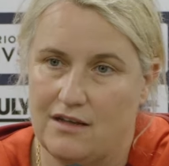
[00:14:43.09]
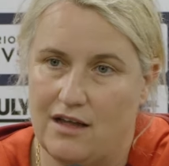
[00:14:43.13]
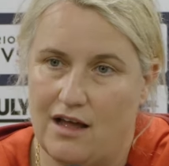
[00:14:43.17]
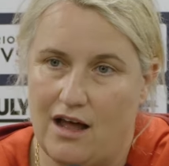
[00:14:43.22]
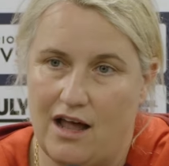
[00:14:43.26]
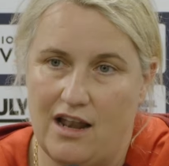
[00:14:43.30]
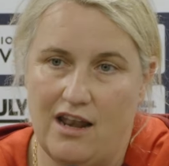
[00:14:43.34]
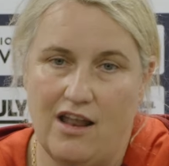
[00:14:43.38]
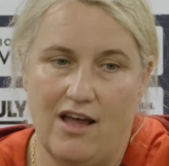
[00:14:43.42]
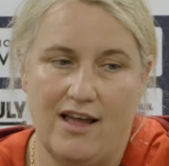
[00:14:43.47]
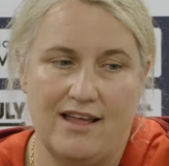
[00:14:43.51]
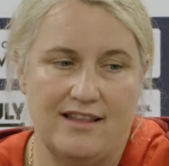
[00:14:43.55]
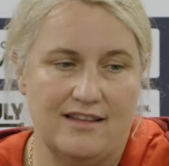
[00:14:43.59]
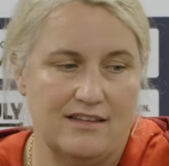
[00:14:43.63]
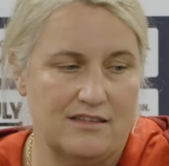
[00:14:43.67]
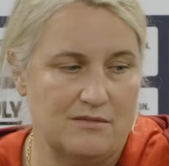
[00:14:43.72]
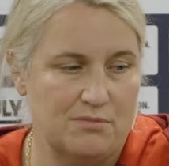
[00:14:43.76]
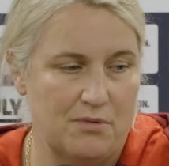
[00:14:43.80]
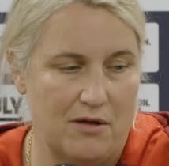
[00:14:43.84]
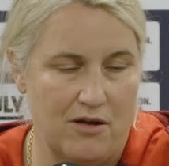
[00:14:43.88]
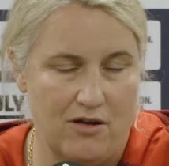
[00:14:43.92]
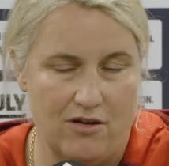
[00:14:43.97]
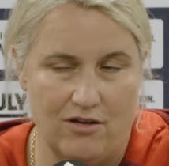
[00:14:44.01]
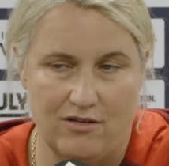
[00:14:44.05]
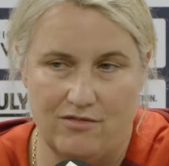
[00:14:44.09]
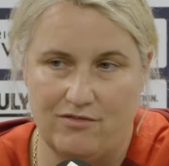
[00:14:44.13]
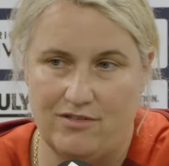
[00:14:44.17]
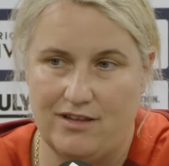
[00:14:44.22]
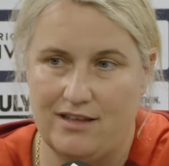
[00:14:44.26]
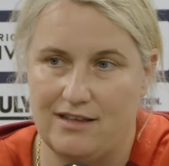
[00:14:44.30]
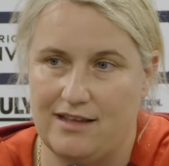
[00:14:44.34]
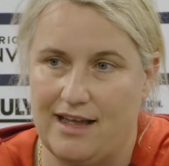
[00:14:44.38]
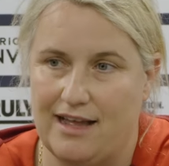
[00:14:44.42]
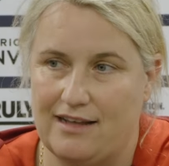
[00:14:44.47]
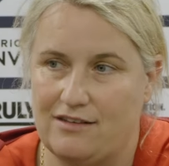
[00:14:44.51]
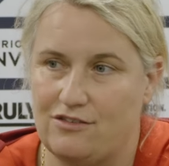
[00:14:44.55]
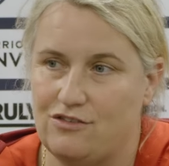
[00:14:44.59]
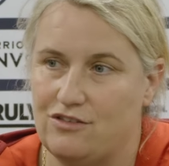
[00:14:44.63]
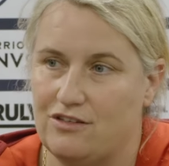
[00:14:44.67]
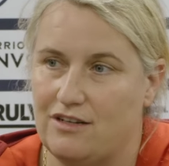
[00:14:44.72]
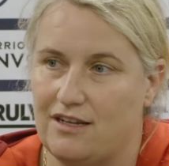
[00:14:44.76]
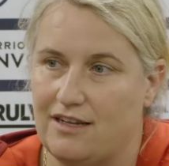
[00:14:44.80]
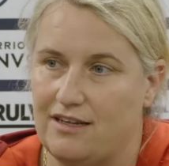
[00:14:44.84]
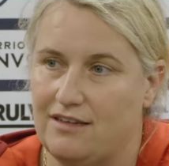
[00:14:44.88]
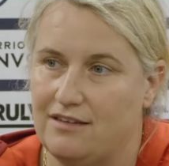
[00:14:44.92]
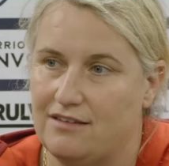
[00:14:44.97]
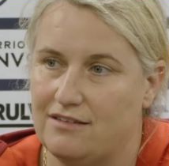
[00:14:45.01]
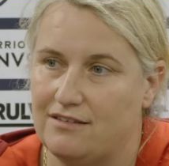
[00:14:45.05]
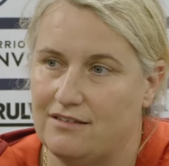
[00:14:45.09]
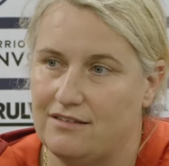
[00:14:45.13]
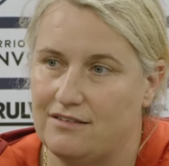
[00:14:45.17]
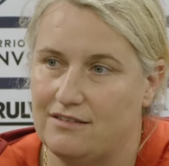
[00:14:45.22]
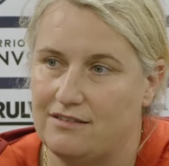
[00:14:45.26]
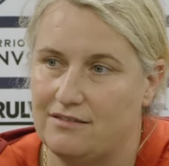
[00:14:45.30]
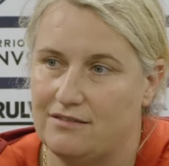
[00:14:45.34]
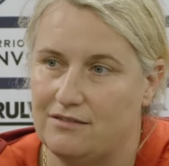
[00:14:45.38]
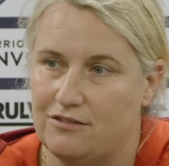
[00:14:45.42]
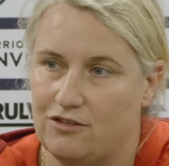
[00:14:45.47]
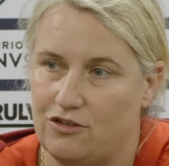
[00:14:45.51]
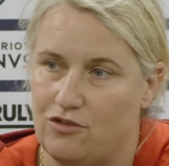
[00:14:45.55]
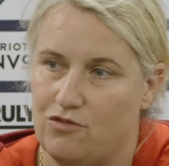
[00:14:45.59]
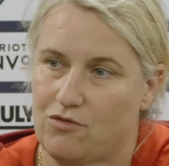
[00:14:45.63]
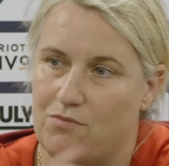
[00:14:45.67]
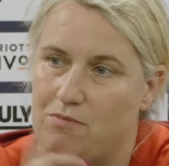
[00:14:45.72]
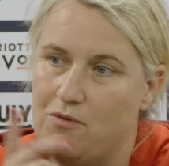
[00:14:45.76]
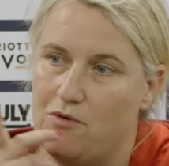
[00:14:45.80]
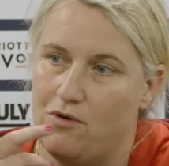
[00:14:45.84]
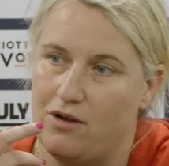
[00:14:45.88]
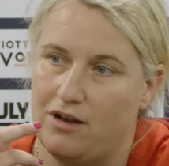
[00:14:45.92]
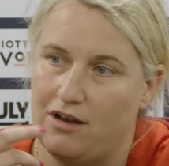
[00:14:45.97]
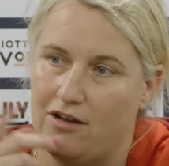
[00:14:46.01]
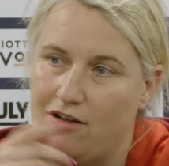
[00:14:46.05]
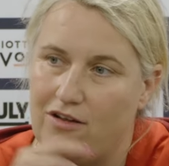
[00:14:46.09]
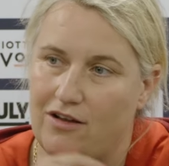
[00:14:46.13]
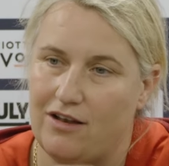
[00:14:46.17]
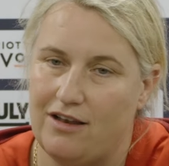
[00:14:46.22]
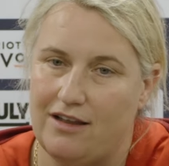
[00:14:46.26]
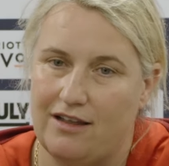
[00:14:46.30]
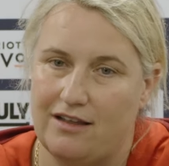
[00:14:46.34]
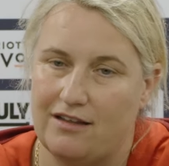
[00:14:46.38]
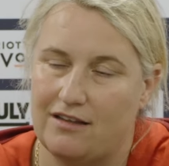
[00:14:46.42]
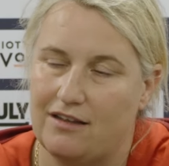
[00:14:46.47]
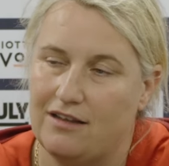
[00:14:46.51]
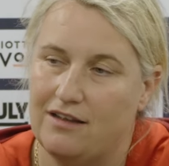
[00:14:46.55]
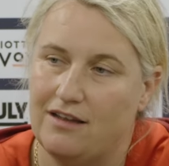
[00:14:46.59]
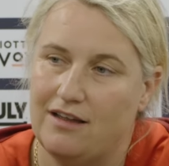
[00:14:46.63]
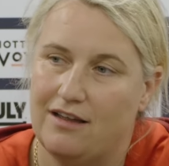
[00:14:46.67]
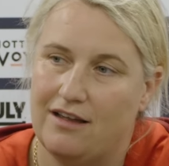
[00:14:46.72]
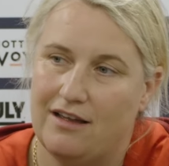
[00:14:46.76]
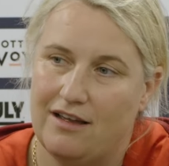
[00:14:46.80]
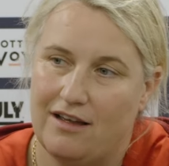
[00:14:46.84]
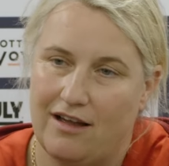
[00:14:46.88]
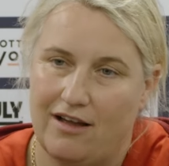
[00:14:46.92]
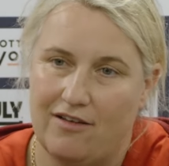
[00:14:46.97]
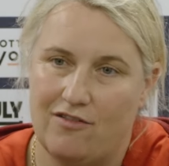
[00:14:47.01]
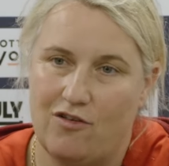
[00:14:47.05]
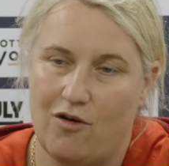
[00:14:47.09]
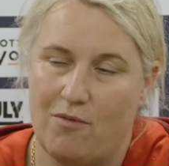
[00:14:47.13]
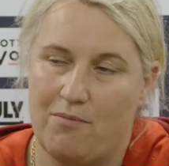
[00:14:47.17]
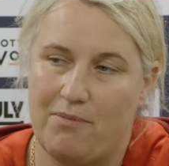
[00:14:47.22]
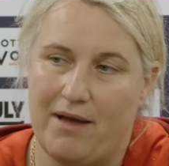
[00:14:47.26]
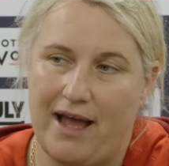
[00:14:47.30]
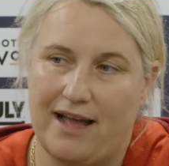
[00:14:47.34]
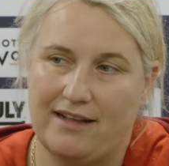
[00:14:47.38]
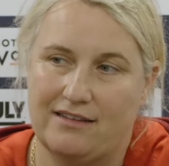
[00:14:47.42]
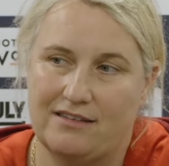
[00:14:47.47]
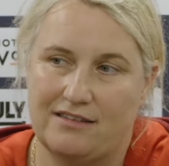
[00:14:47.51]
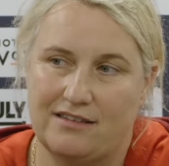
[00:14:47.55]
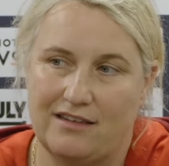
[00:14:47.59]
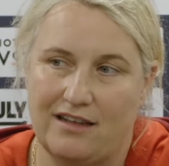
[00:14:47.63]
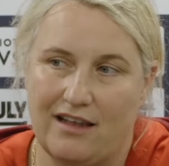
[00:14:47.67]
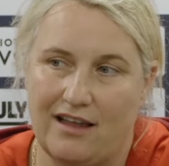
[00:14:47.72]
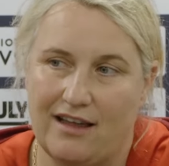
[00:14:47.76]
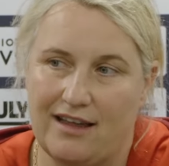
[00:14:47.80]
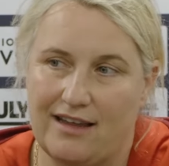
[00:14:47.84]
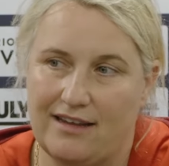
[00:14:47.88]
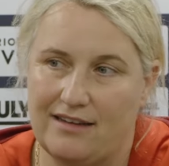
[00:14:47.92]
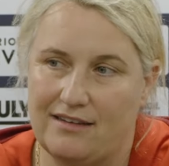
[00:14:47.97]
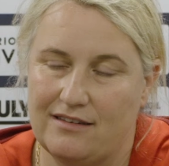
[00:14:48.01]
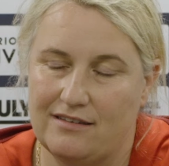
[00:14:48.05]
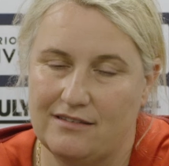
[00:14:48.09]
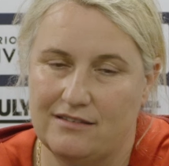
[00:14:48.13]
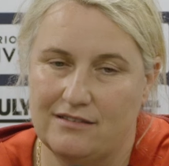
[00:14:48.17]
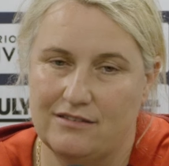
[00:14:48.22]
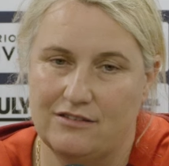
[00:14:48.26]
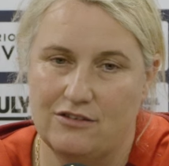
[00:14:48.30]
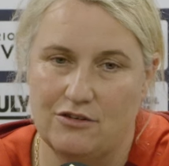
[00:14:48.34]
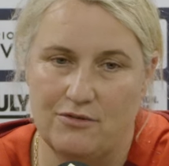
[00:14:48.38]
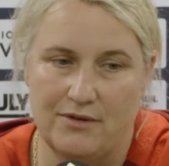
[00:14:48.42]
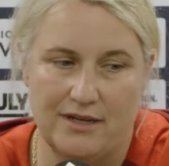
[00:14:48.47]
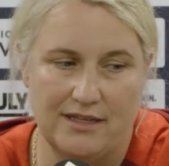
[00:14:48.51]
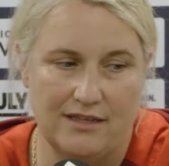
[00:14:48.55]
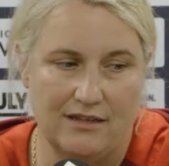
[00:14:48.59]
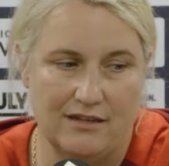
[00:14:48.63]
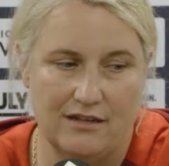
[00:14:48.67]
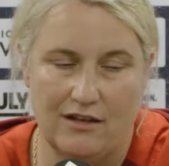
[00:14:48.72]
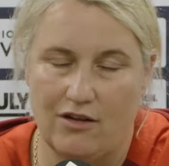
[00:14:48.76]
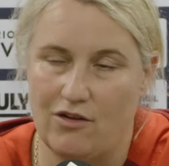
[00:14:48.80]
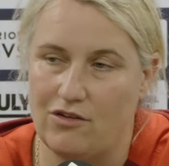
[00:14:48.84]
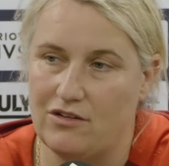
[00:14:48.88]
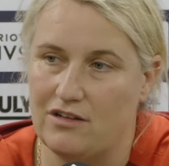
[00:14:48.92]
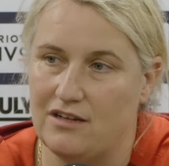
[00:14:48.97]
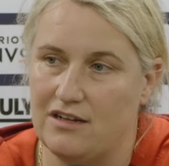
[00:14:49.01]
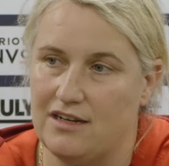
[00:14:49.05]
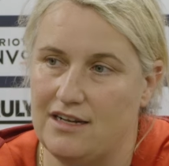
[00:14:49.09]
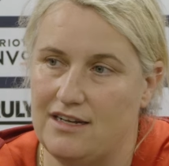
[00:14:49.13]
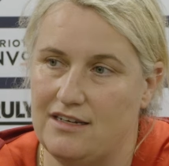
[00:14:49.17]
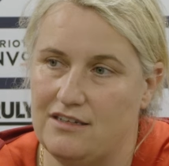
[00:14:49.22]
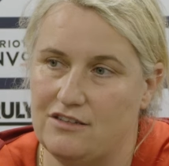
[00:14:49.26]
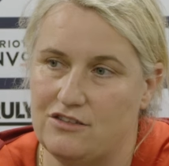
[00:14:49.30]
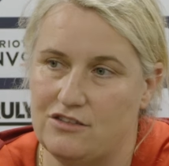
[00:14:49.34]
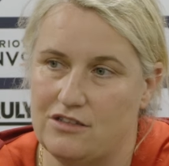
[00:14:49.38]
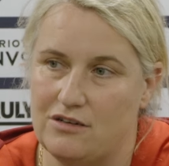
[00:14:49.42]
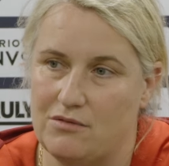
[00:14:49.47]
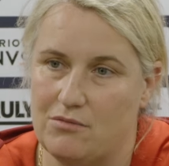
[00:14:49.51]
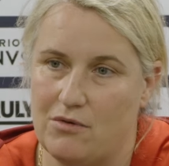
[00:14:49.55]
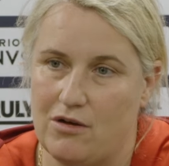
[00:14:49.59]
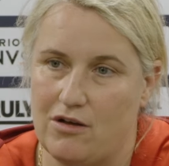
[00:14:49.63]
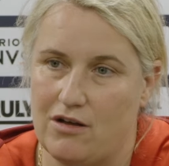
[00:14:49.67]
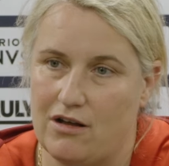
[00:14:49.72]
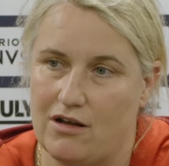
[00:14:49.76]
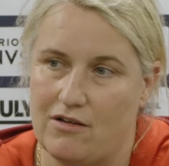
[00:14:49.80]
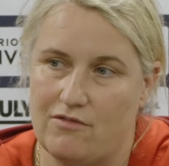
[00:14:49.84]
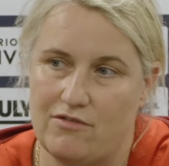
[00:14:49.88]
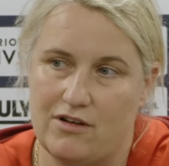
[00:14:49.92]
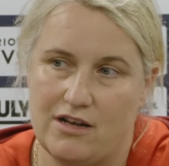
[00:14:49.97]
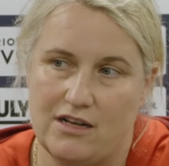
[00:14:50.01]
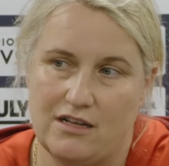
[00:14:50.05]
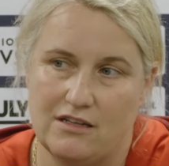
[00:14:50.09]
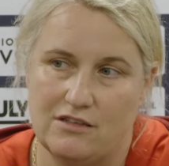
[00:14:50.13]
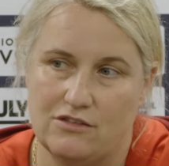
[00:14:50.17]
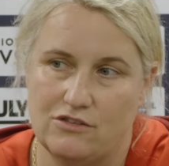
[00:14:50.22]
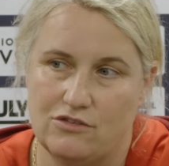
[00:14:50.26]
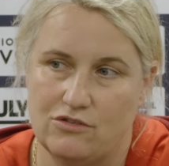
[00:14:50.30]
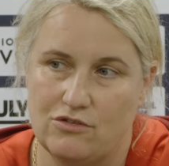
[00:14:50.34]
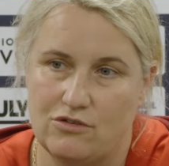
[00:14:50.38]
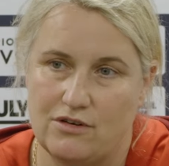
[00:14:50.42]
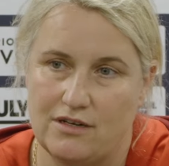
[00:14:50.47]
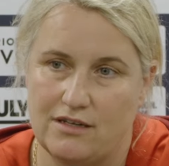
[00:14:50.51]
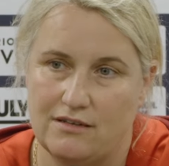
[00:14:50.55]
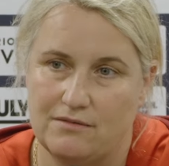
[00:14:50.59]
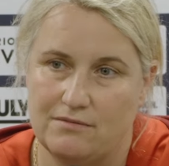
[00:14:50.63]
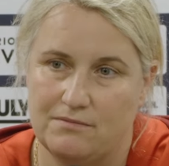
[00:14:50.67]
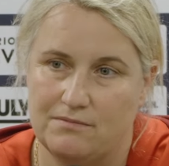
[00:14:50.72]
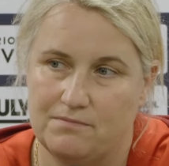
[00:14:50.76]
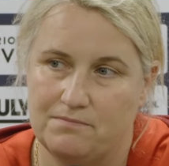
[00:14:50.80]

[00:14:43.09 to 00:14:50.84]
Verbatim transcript: I like this part of it actually. To your point earlier, I've got back to like doing a lot of the leadership work I really enjoy.